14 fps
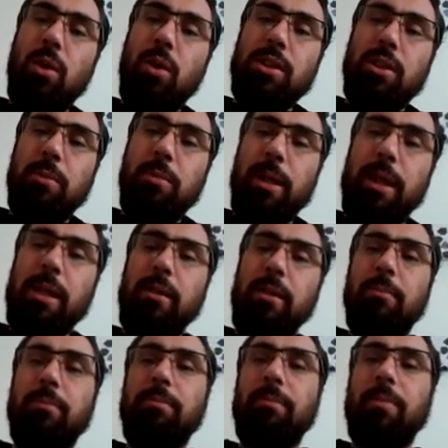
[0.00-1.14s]
is going to
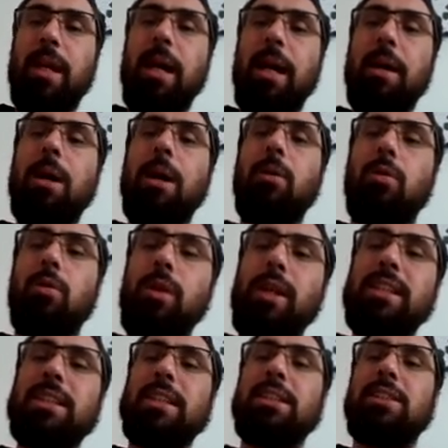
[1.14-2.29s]
be
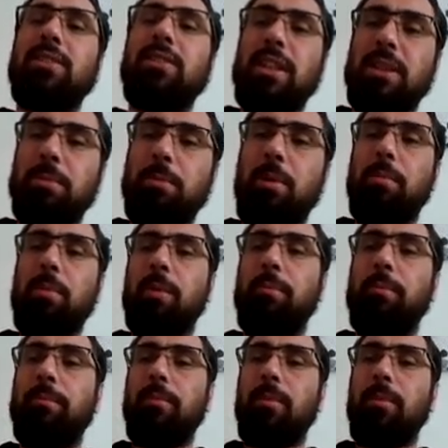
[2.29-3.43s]
about the reasons for
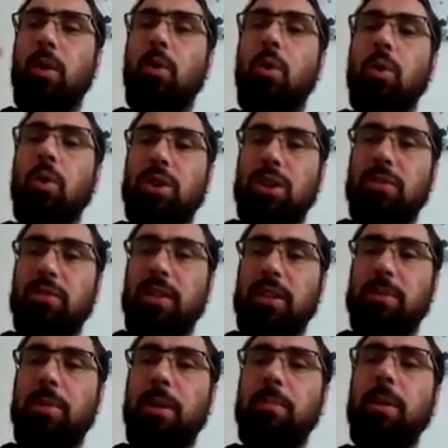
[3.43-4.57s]
this problem, the
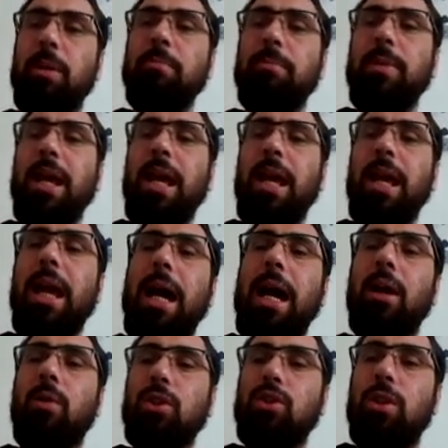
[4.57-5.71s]
causes for this problem.
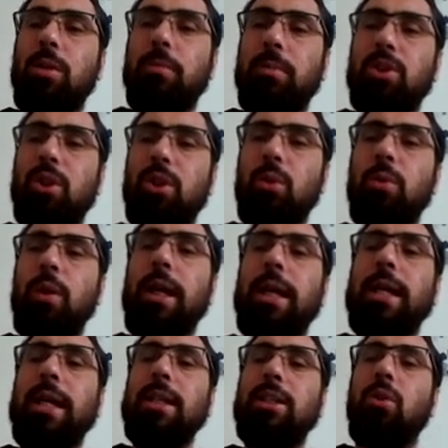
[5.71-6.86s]
And question
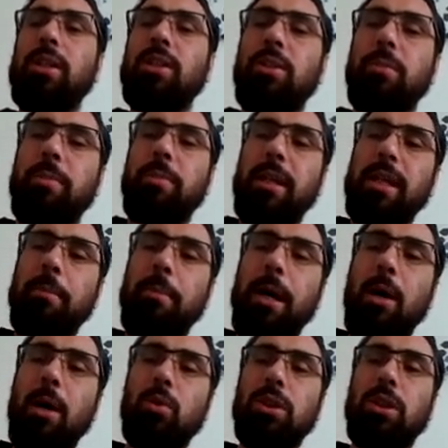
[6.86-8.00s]
number two is going to
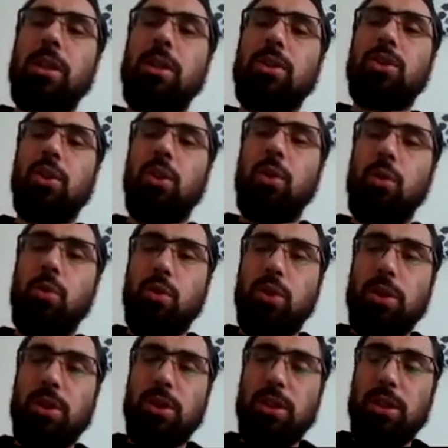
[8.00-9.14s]
be about
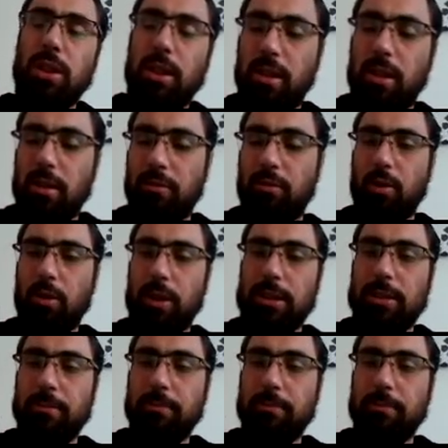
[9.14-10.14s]
solutions for it.